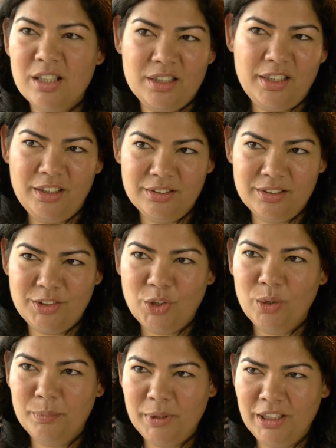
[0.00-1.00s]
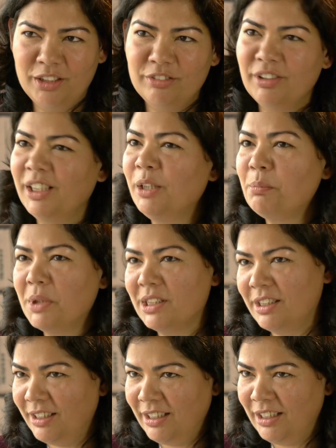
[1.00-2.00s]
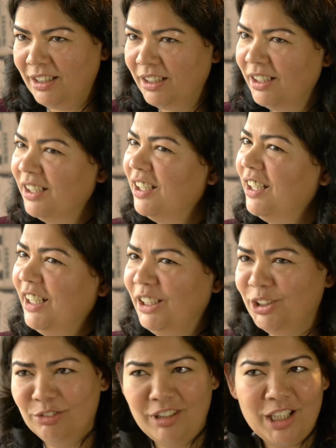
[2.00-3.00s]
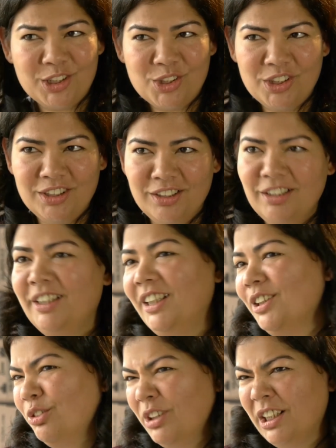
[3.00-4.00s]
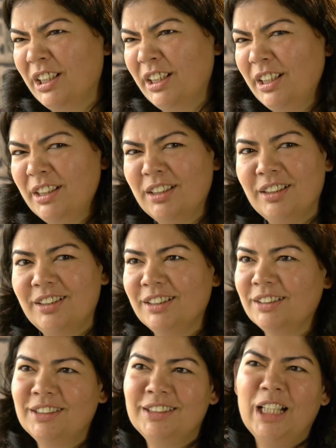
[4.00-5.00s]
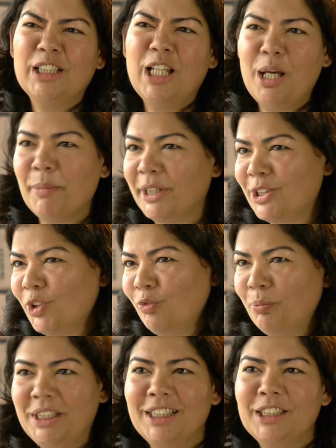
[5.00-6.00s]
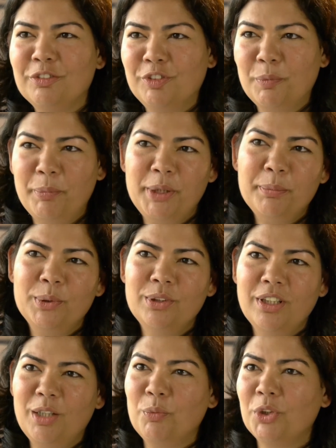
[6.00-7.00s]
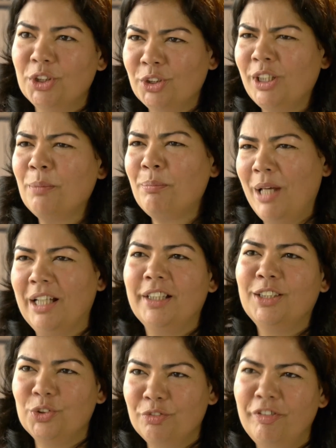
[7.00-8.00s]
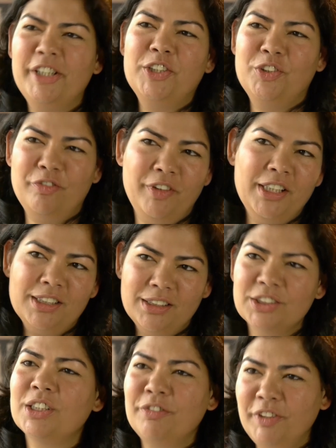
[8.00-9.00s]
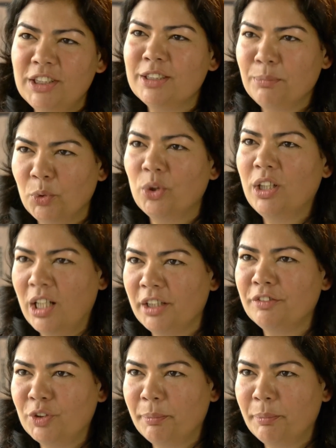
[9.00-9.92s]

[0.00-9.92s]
sales job, and I really missed the interaction, the adrenaline, the dynamics of meeting different people, and I wanted to get back into face-to-face. It just feels more alive to